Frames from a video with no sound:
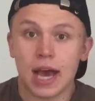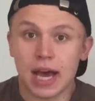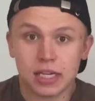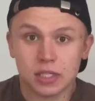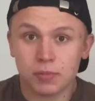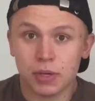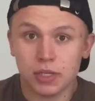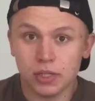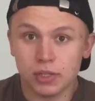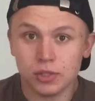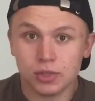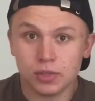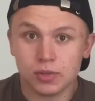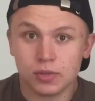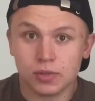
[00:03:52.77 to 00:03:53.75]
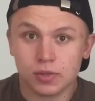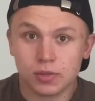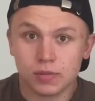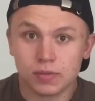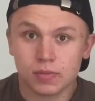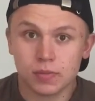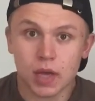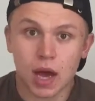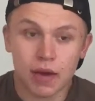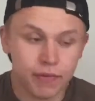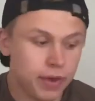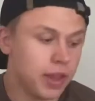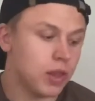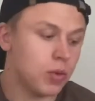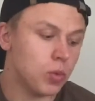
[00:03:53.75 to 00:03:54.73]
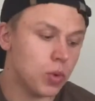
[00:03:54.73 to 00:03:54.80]
as per usual, I've
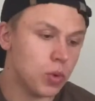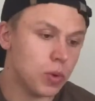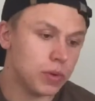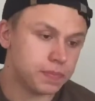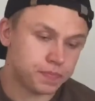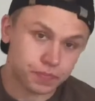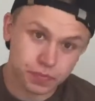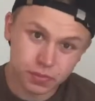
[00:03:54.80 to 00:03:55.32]
hit the wall,